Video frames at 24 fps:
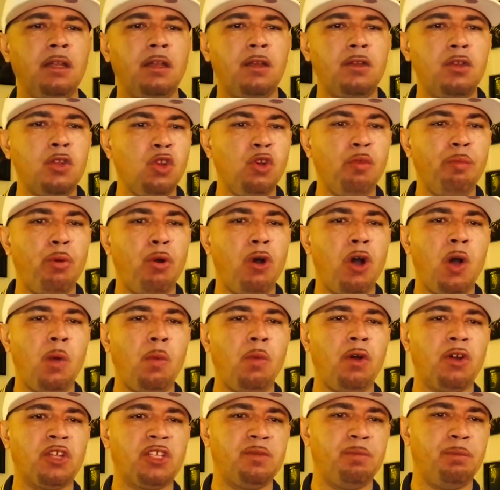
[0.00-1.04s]
The newborn
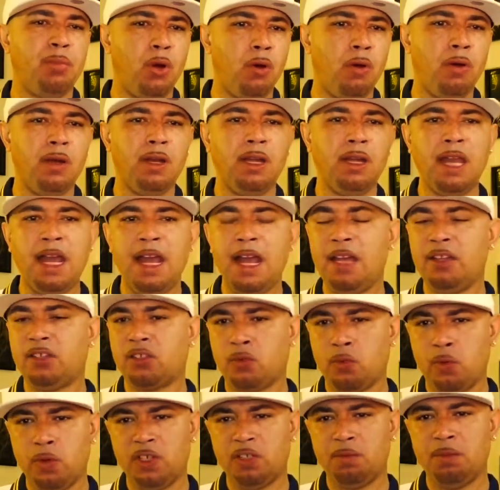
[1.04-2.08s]
was born last
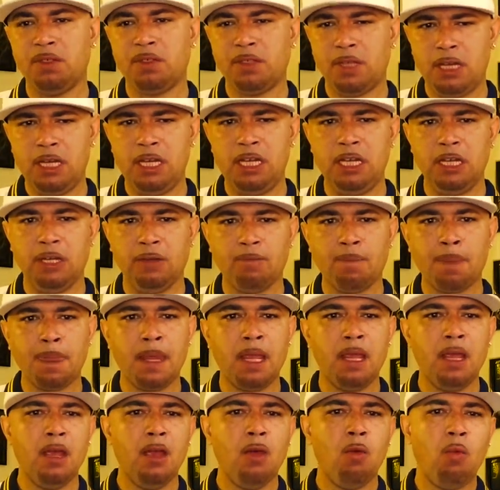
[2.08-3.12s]
Christmas Eve,
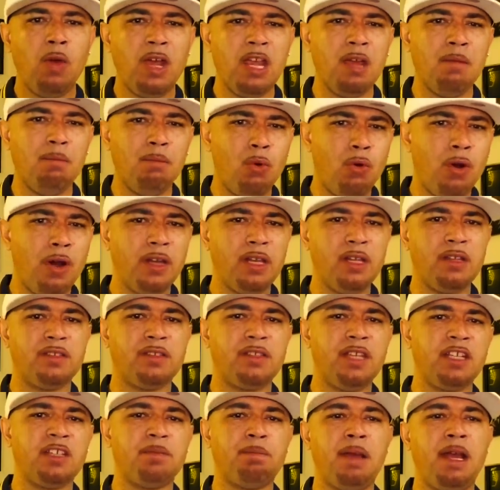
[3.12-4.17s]
weighing more than
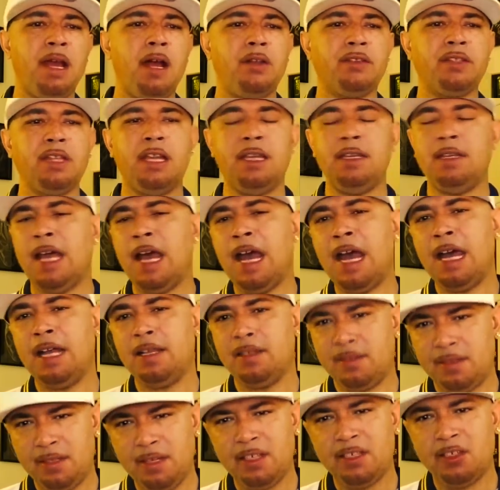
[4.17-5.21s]
six pounds and died
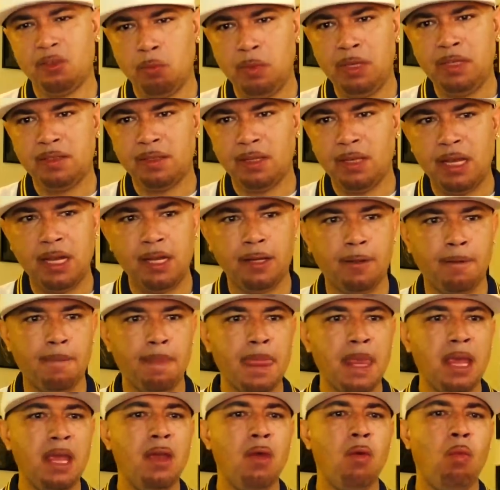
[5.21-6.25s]
six weeks later,
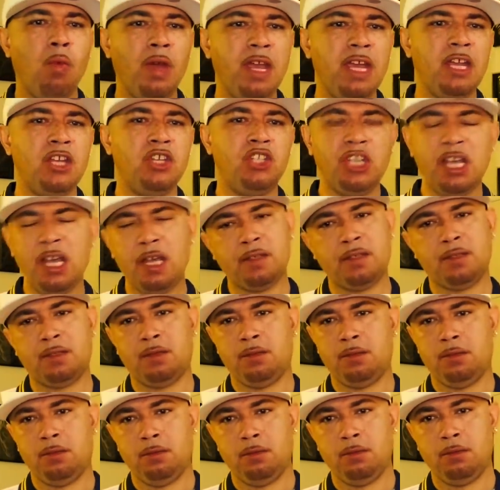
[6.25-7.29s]
weighing
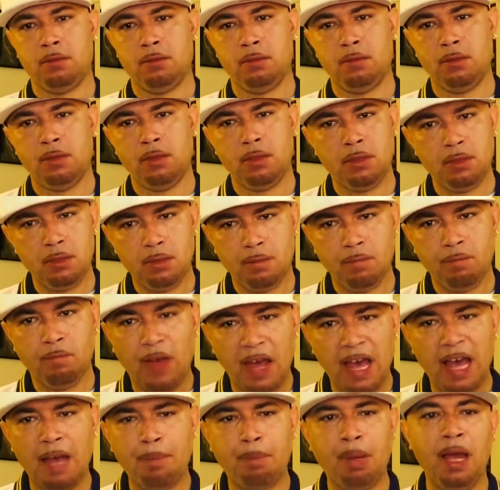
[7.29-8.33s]
just
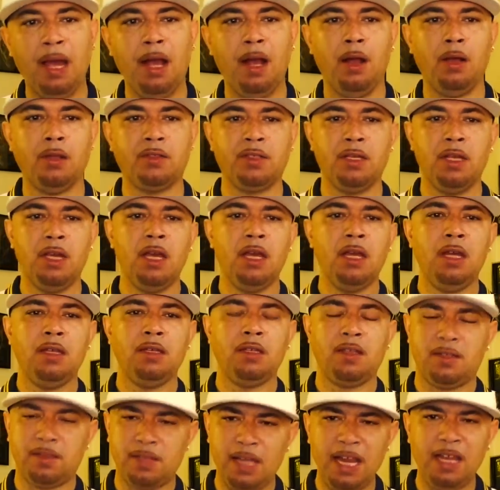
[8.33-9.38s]
five pounds.
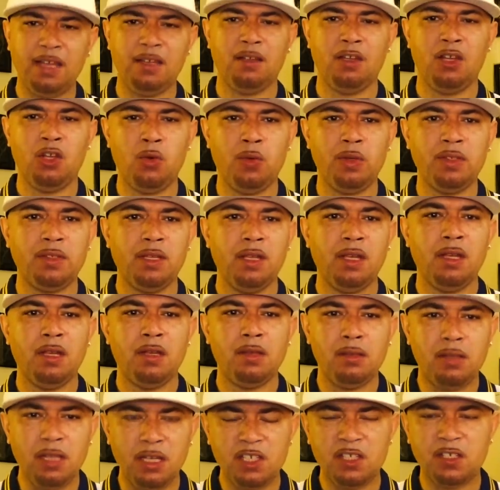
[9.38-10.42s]
The St. Louis
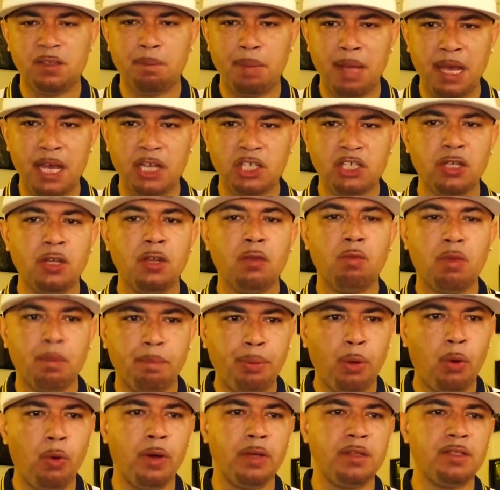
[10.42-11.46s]
Dispatch
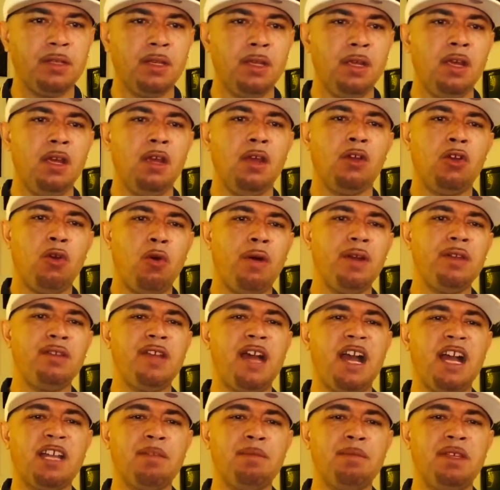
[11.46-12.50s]
reports. Court
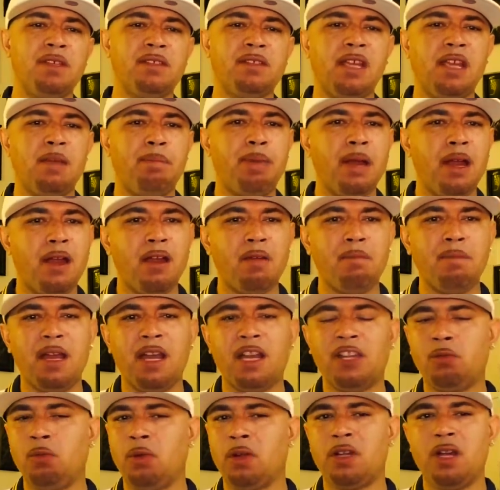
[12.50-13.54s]
documents say
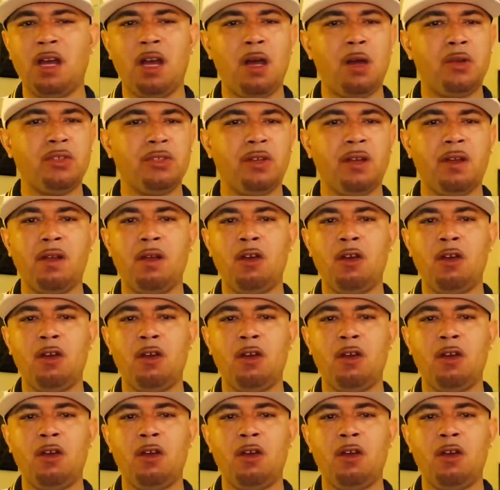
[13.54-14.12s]
paramedics were called to their